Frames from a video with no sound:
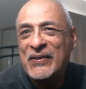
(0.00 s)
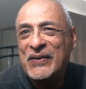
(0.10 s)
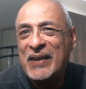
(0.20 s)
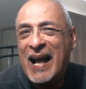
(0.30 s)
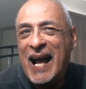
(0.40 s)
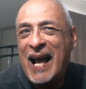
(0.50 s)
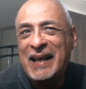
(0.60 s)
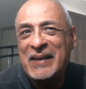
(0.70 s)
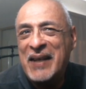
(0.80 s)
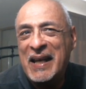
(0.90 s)
Ernest,
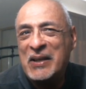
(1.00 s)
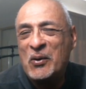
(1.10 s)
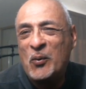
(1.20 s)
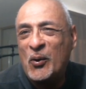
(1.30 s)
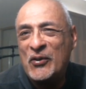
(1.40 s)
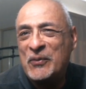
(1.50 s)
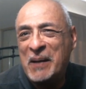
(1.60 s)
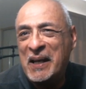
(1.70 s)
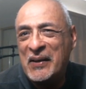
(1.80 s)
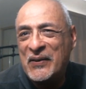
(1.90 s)
I could take your
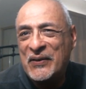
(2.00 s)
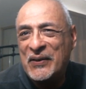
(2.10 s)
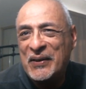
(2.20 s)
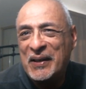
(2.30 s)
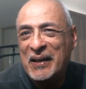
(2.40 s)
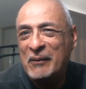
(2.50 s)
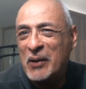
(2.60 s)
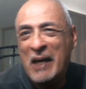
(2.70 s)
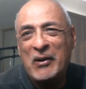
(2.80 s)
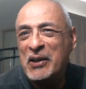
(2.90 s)
worst piece,
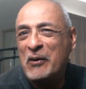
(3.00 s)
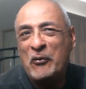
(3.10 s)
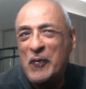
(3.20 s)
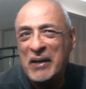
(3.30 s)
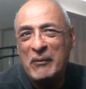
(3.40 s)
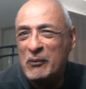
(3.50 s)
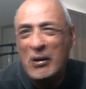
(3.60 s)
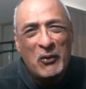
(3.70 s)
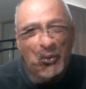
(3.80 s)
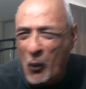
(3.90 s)
whatever you've
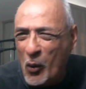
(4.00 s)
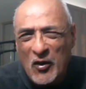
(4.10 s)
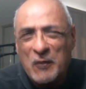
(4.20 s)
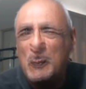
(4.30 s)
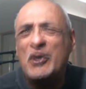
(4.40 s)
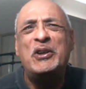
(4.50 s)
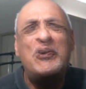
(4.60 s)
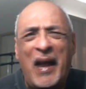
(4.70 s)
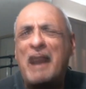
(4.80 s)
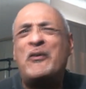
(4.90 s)
written, the, the worst
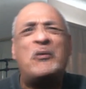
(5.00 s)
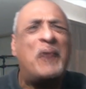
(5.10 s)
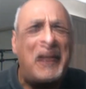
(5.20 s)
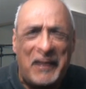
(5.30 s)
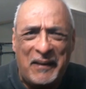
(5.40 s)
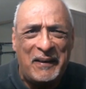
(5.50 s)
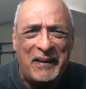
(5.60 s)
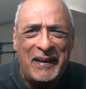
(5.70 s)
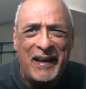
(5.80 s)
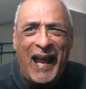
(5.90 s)
book you've ever
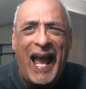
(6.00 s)
written,